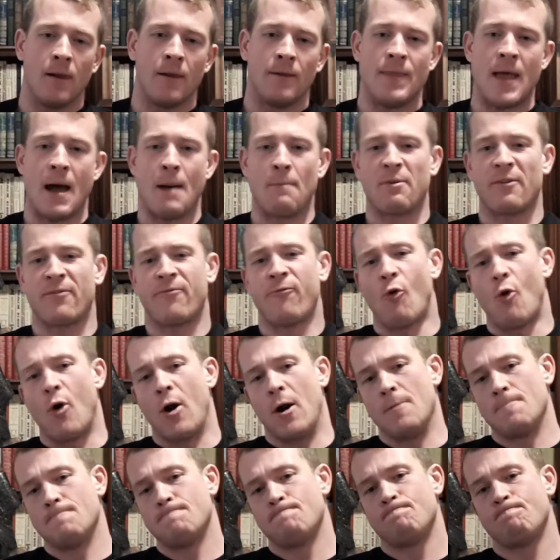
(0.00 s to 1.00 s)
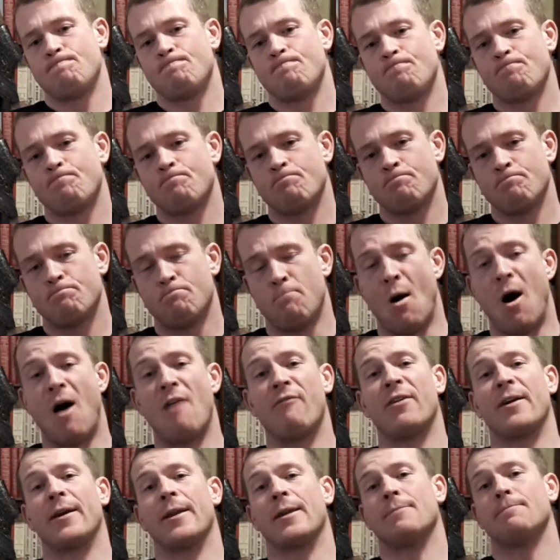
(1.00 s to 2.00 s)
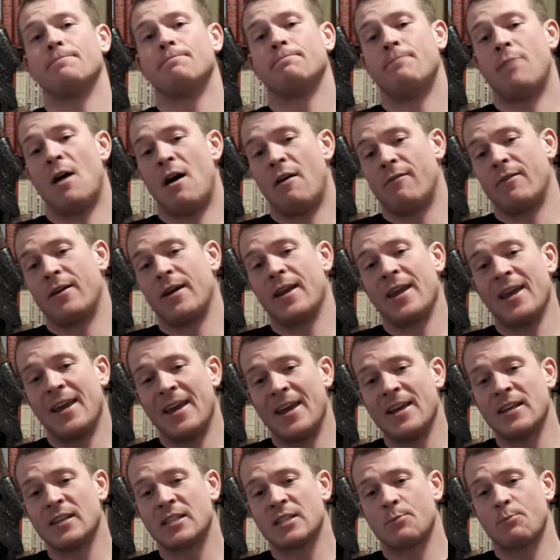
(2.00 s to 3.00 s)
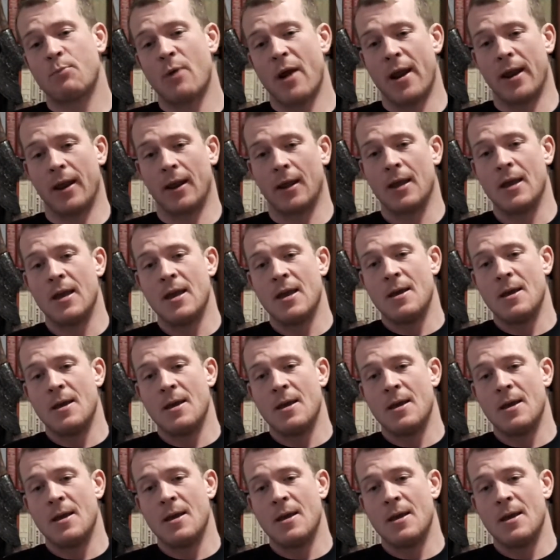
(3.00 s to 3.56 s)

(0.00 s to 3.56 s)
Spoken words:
Number four, poverty. Poverty is spreading.